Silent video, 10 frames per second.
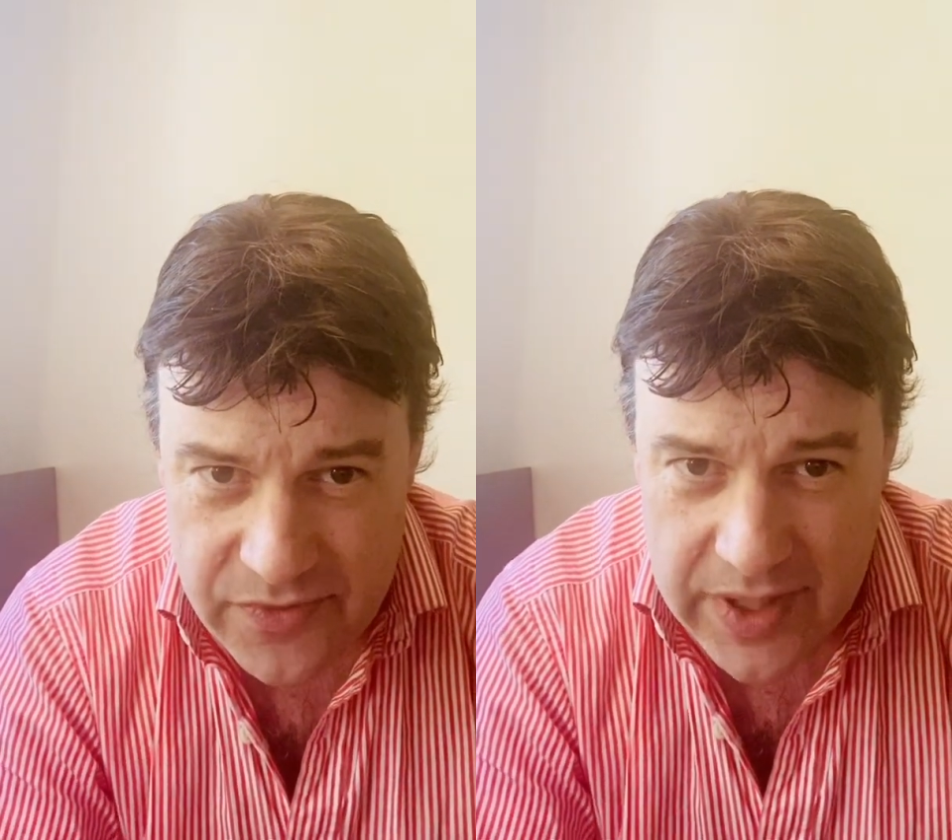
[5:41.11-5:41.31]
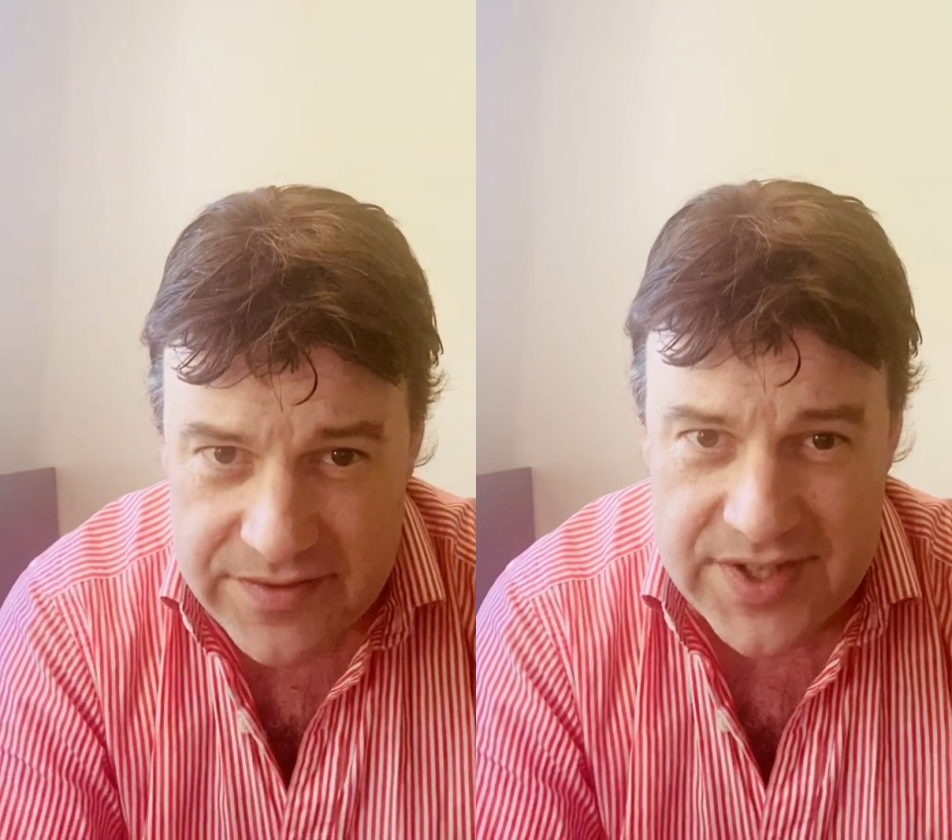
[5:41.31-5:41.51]

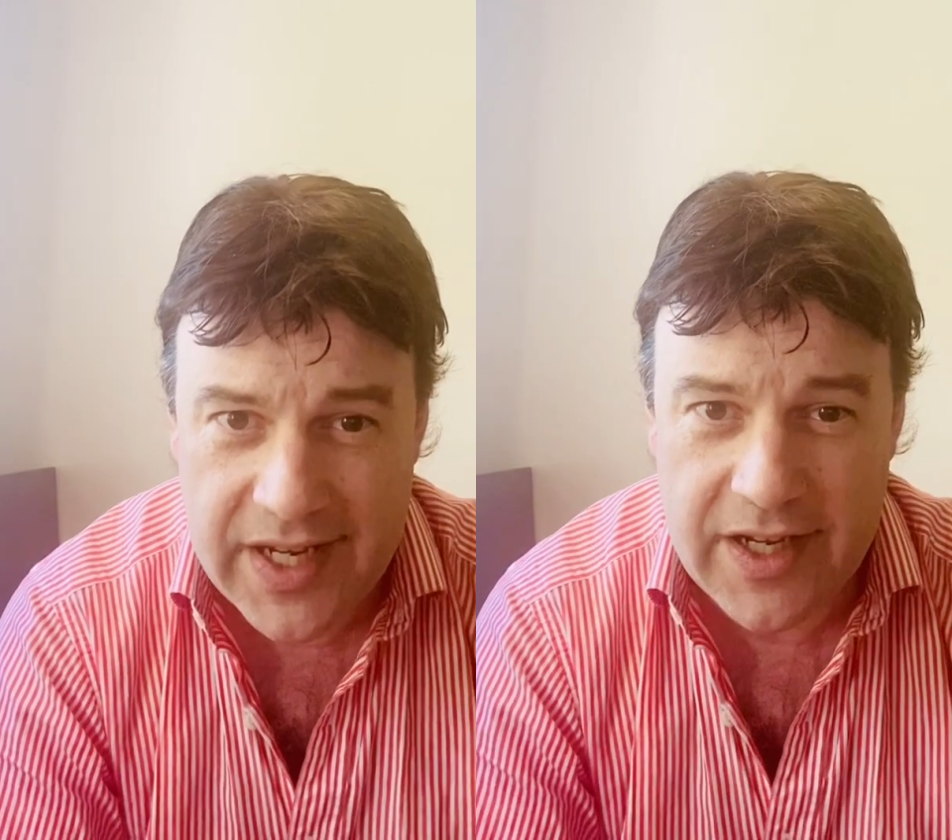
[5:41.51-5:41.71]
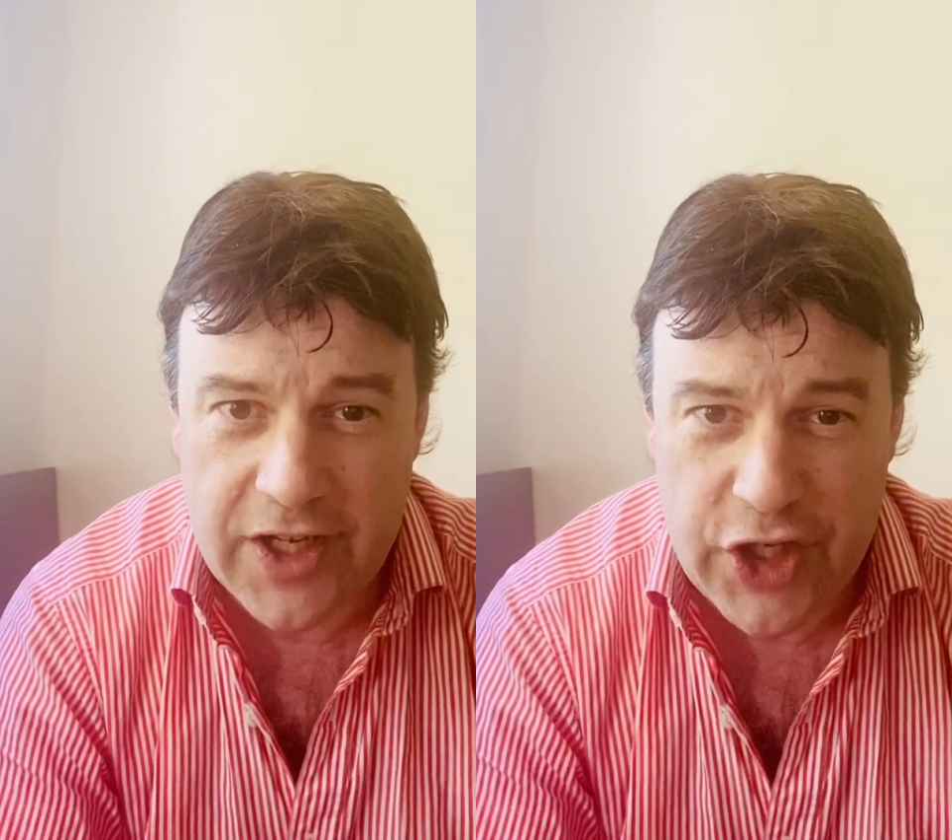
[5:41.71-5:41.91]
way of
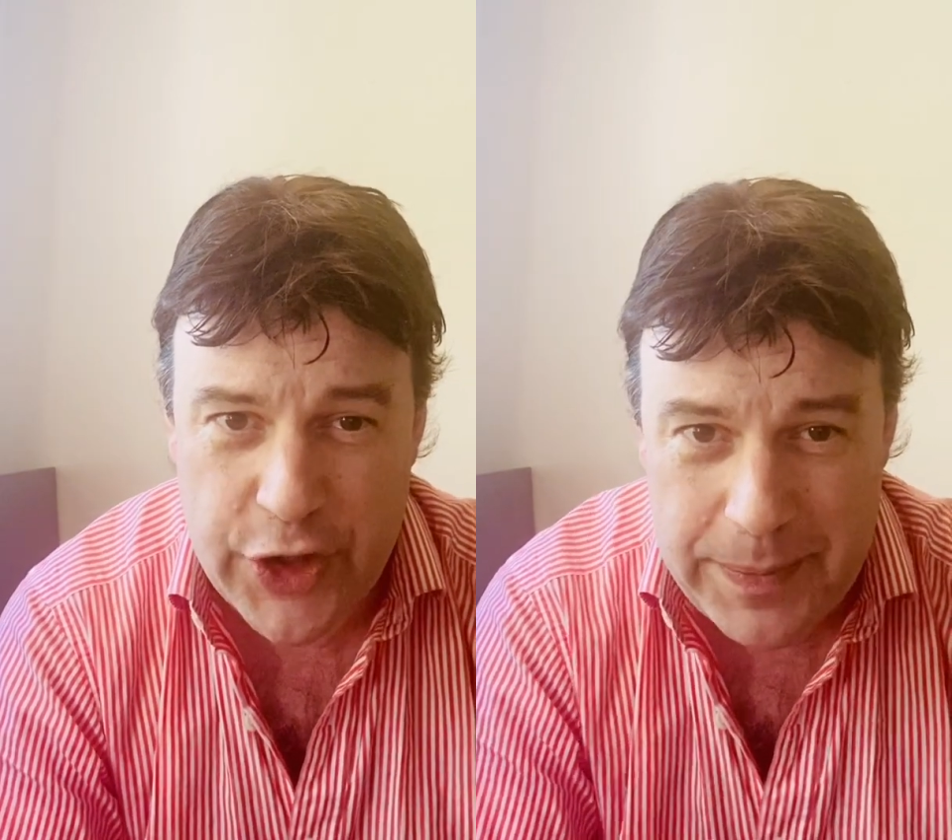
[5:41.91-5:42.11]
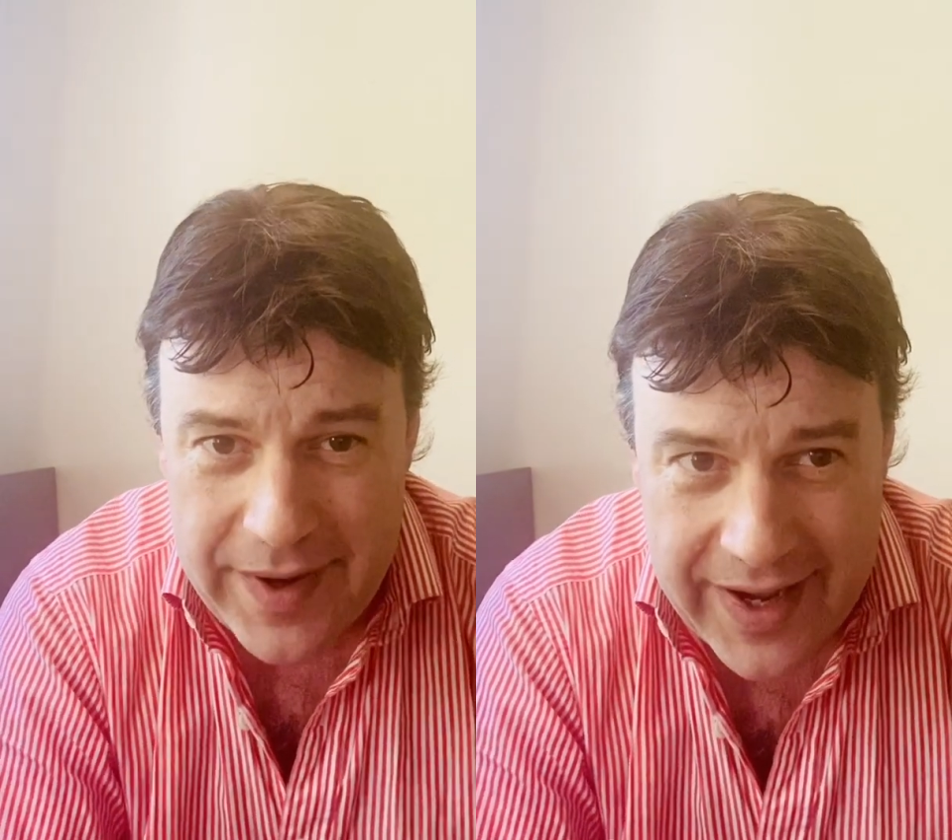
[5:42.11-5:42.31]
saying
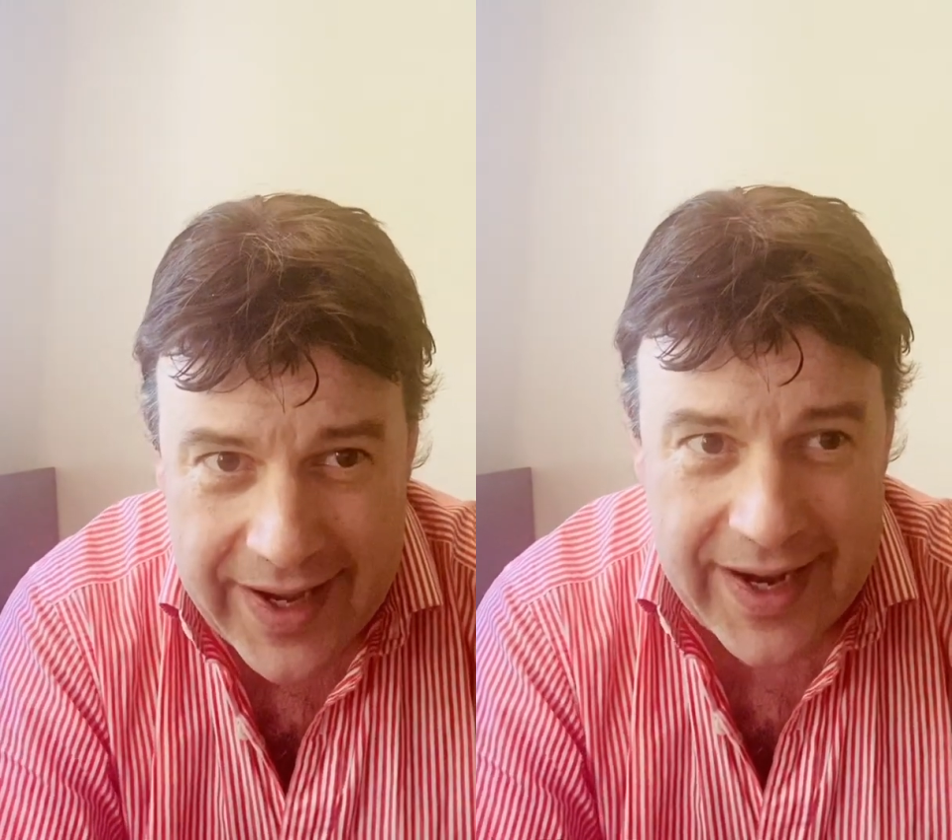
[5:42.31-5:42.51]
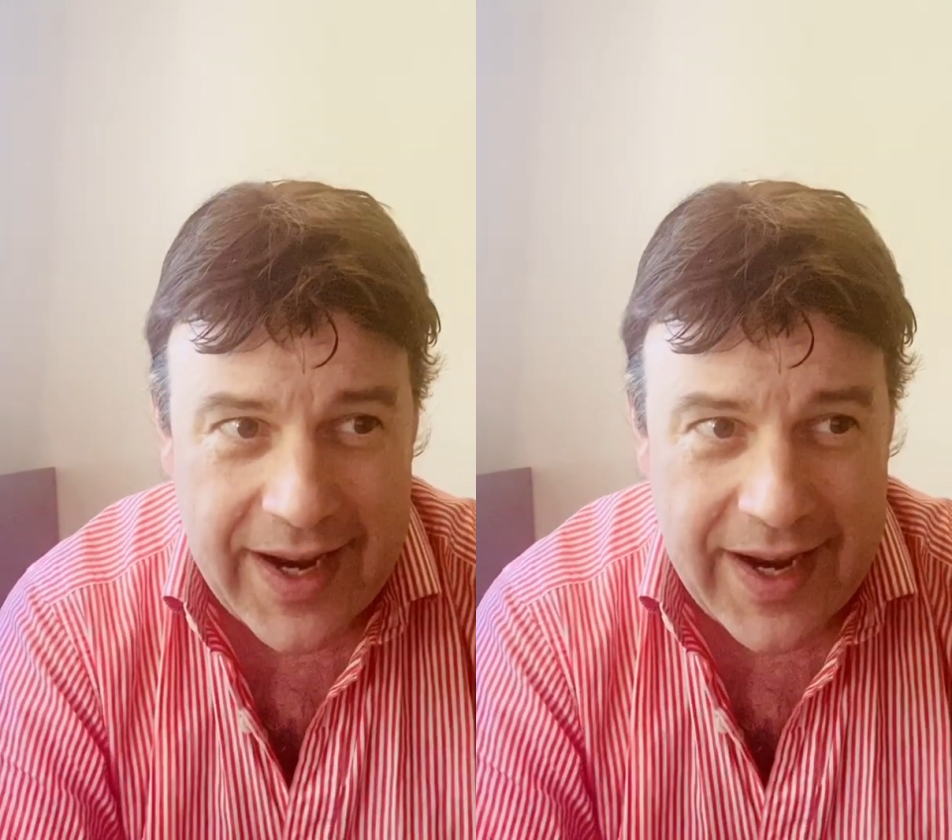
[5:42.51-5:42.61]
goodbye,